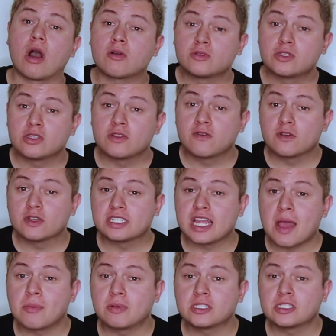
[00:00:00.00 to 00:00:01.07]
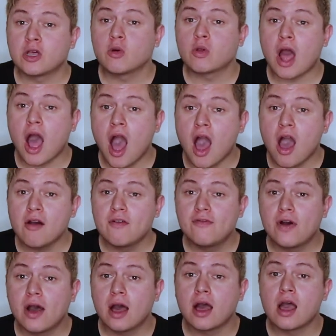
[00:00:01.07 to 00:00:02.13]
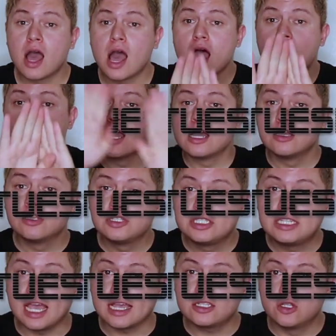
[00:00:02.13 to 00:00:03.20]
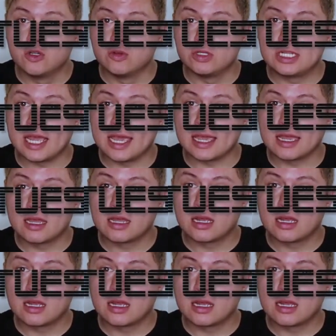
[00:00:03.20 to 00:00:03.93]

Welcome to the first episode of Tech Tuesday.